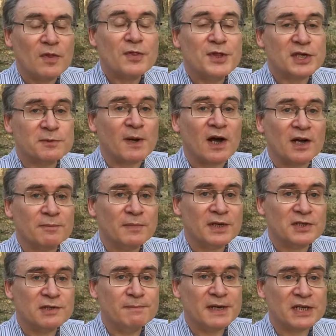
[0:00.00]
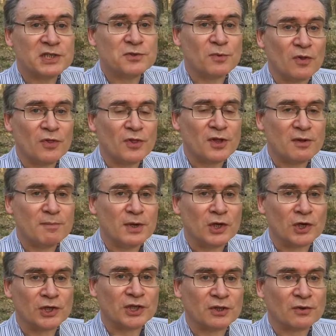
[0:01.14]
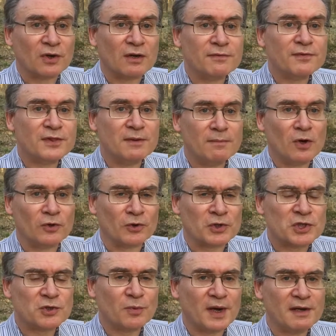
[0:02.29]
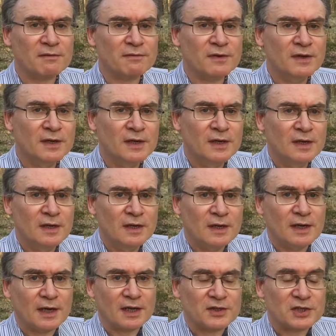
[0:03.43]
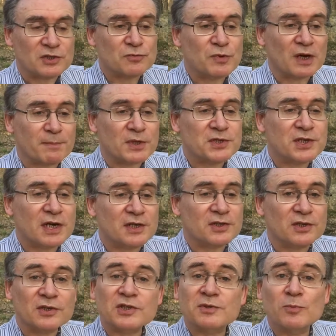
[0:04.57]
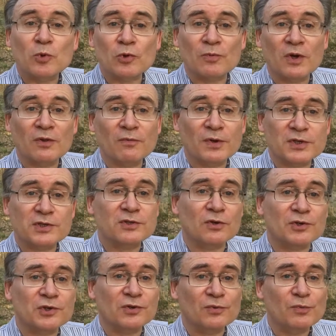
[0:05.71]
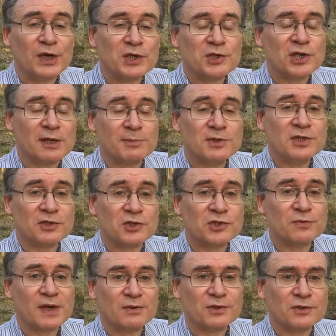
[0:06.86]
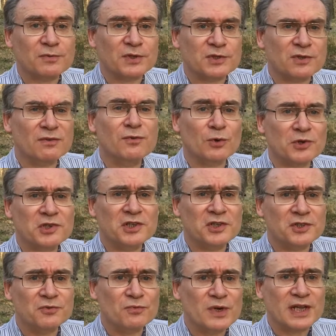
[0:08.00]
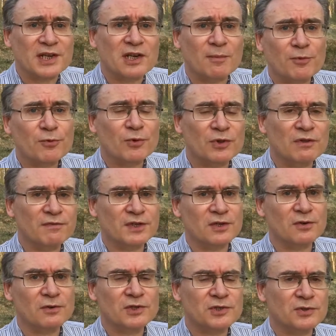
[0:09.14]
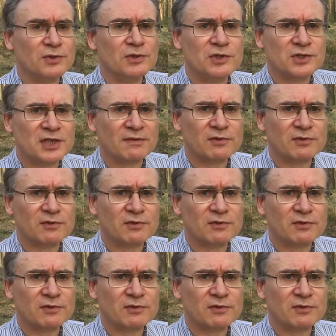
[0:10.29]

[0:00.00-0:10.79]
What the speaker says: This behind me is the biggest one, the Monarchengraf, the monarch's grave, and it's right beside a smaller one which has got a ring-shaped ditch around it, which unfortunately doesn't really come through in the video, so you'll just have